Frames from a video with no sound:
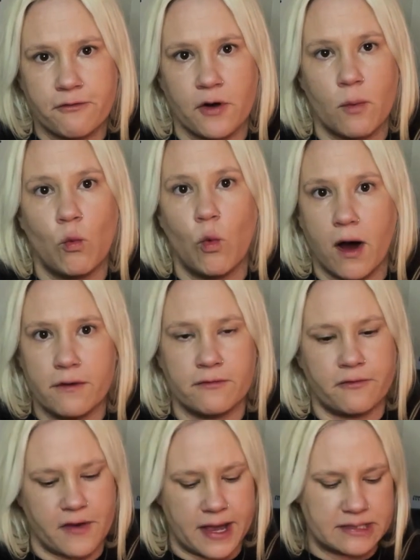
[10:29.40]
from one
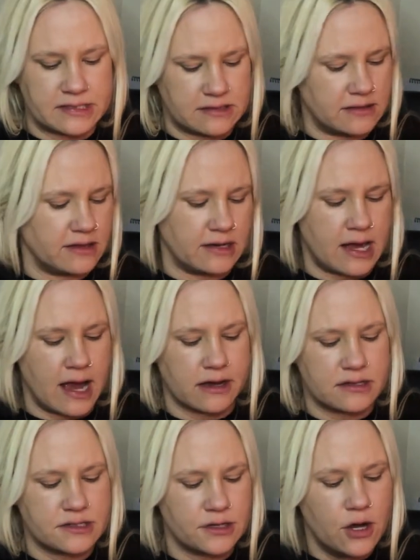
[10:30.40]
phase to the
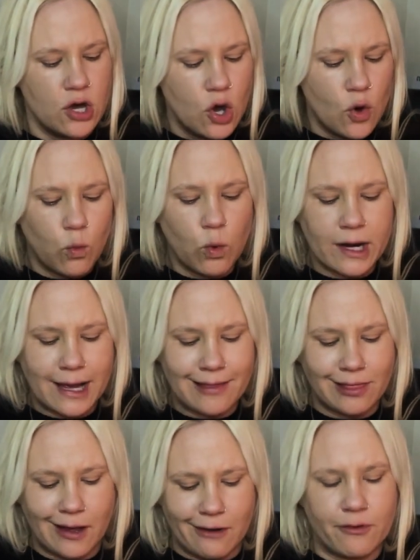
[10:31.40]
next. What
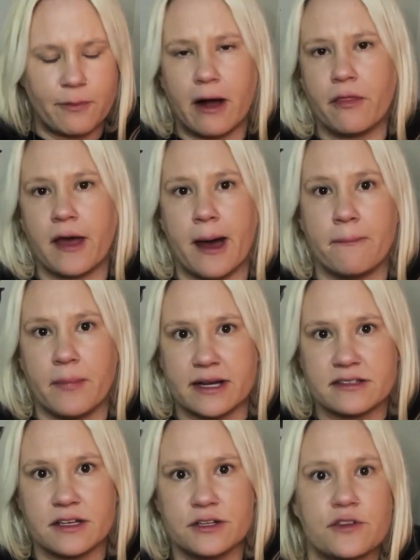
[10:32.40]
I love about that
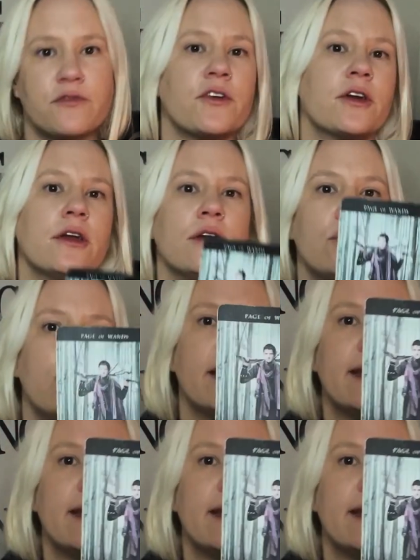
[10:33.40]
message for you